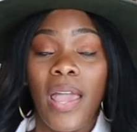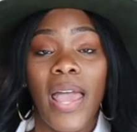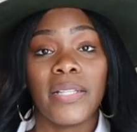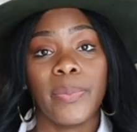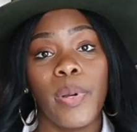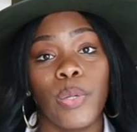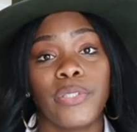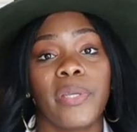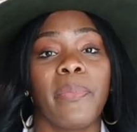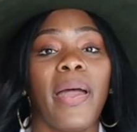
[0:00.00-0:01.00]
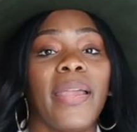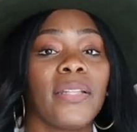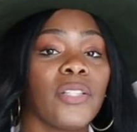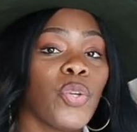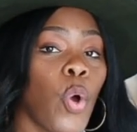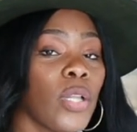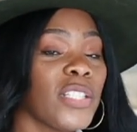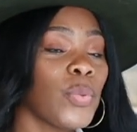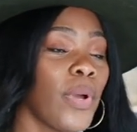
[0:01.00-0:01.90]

as opposed to buying the tallest